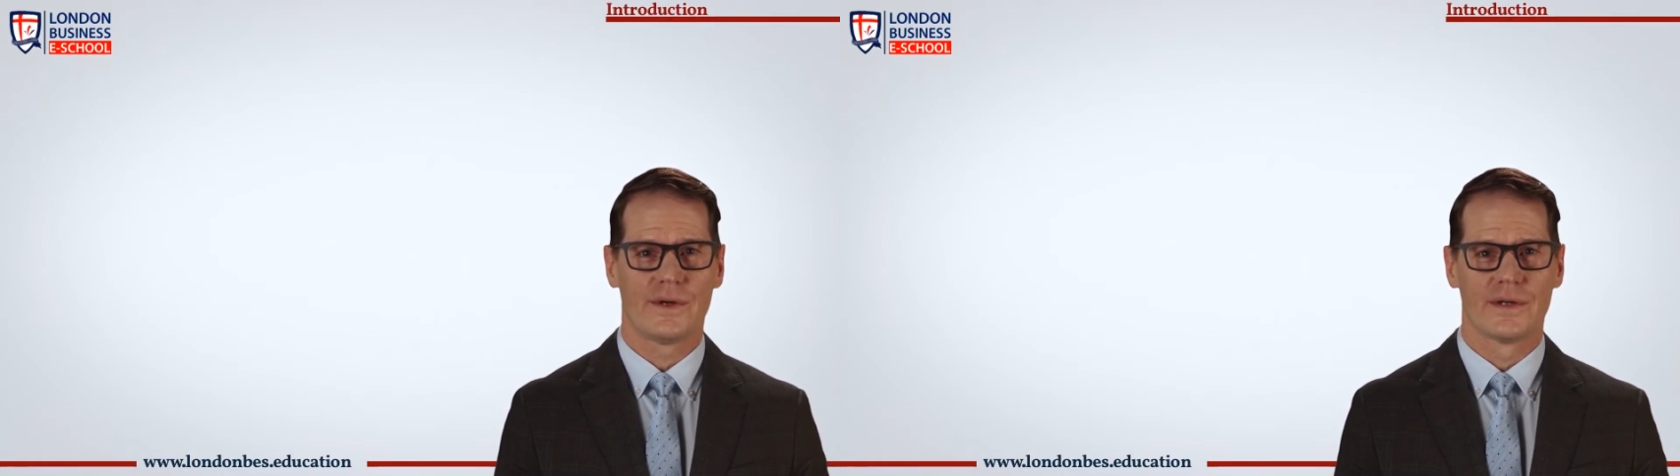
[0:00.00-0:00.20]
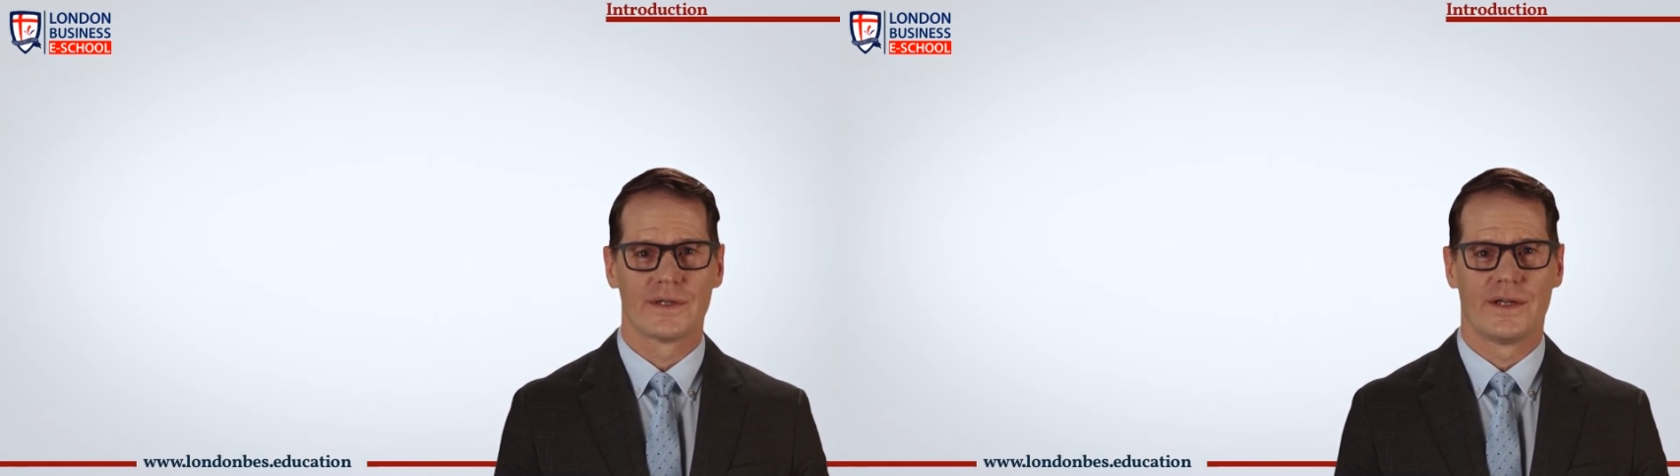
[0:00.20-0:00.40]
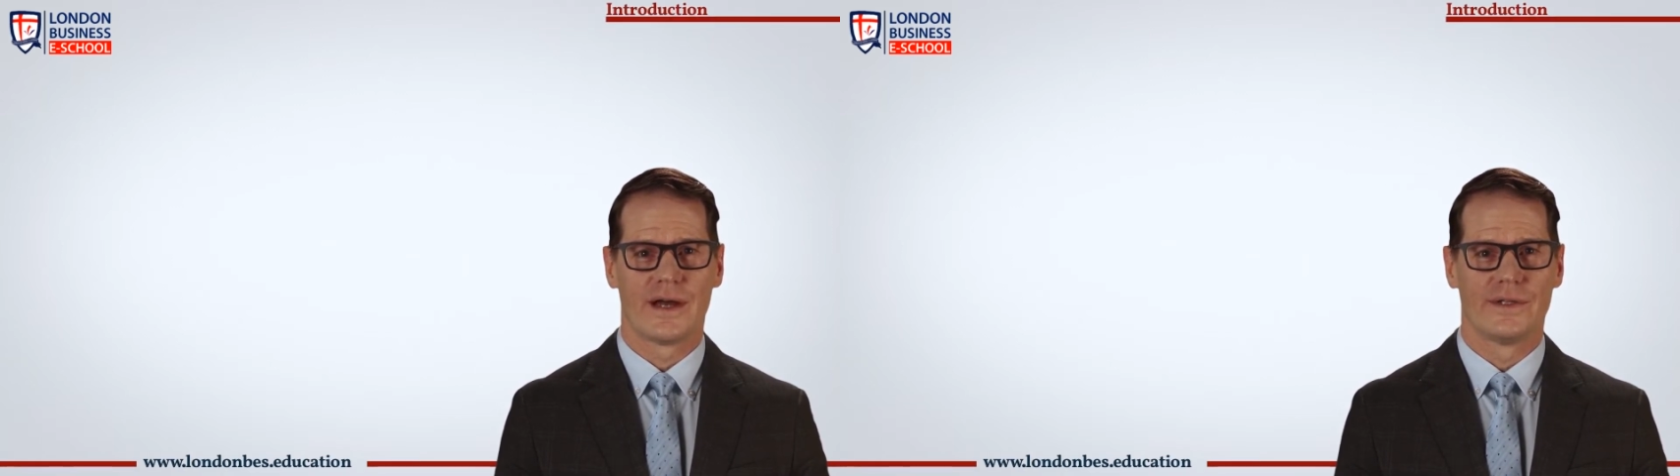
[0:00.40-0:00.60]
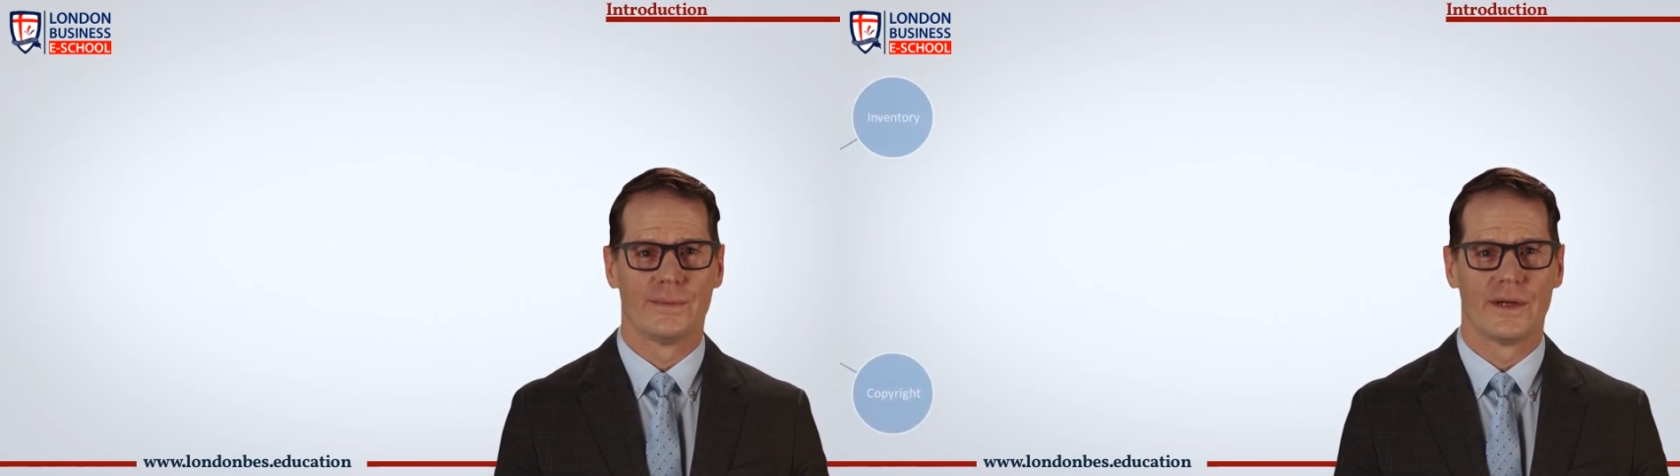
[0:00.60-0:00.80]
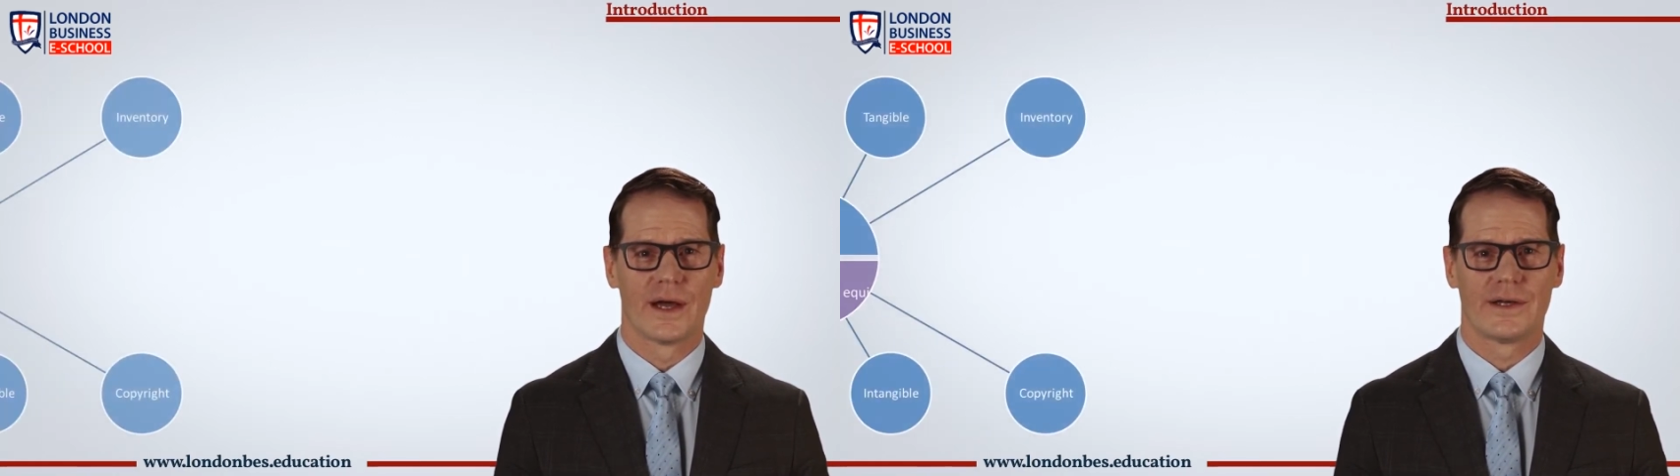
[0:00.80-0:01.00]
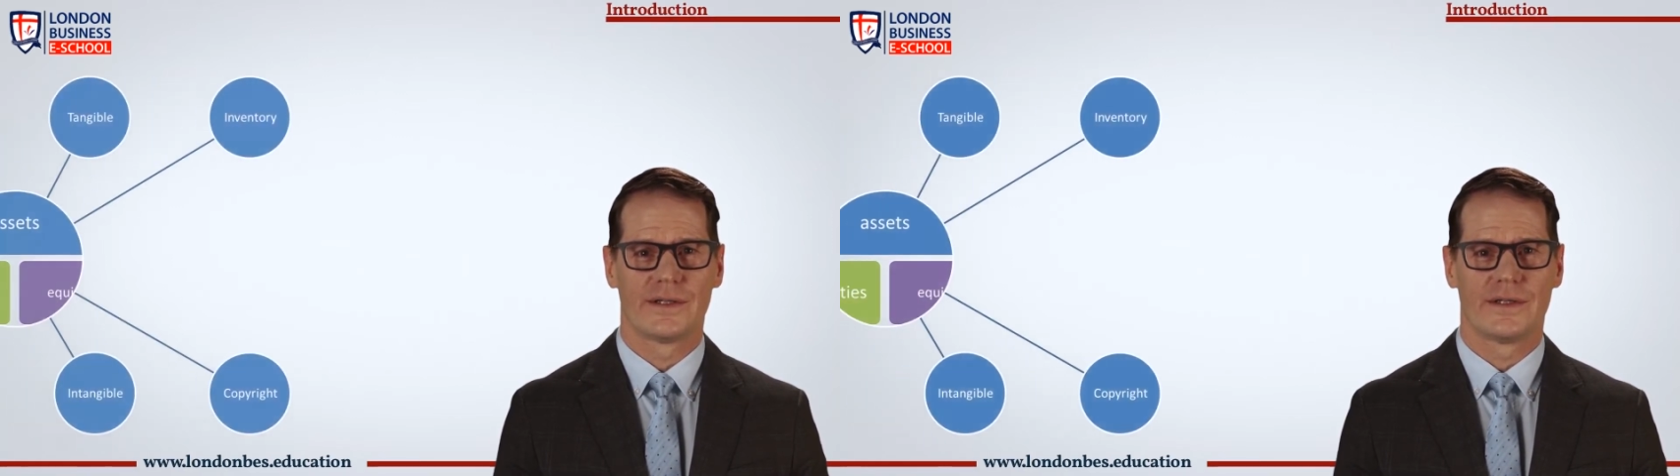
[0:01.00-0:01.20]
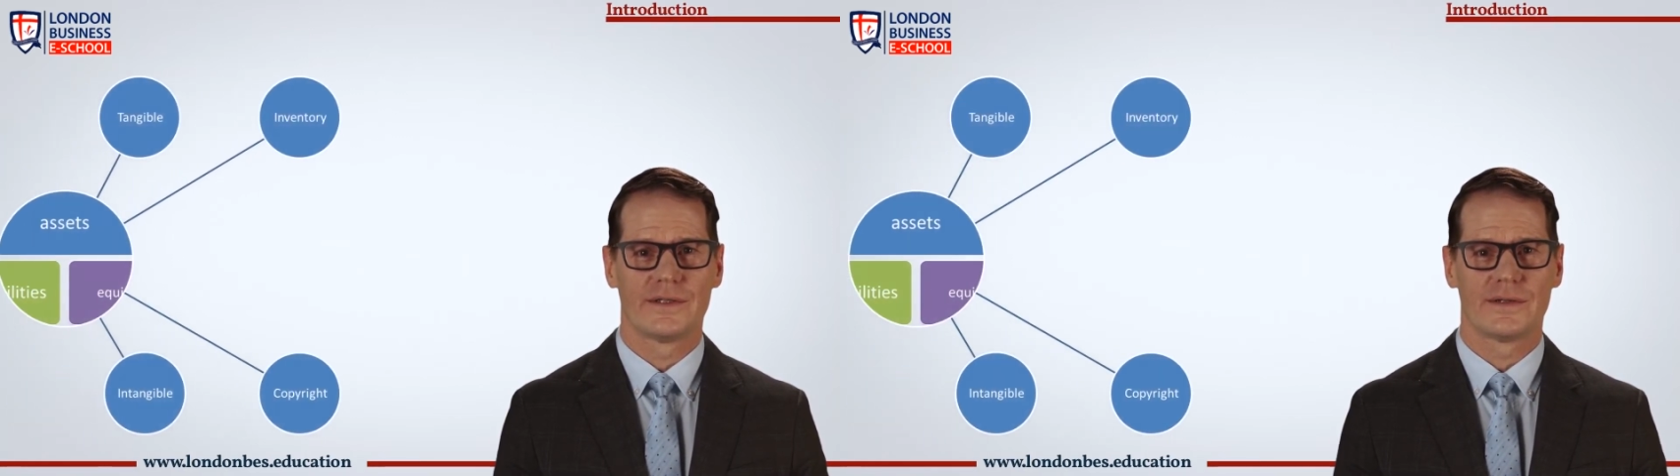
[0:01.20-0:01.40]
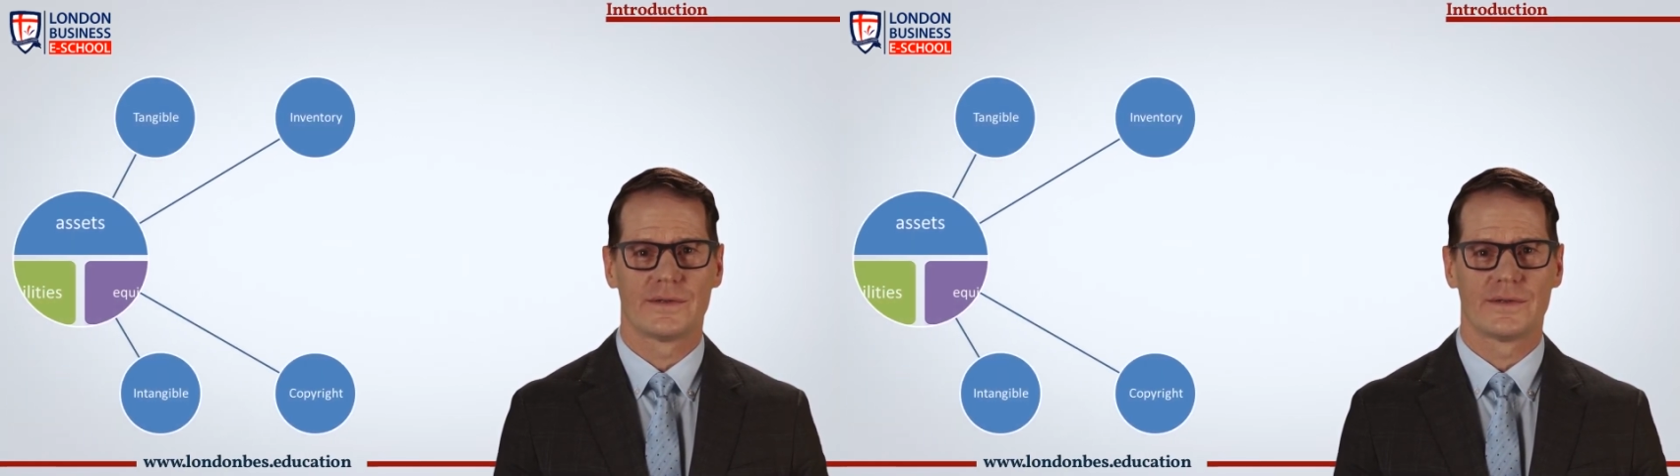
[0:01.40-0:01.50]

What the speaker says: and intangible assets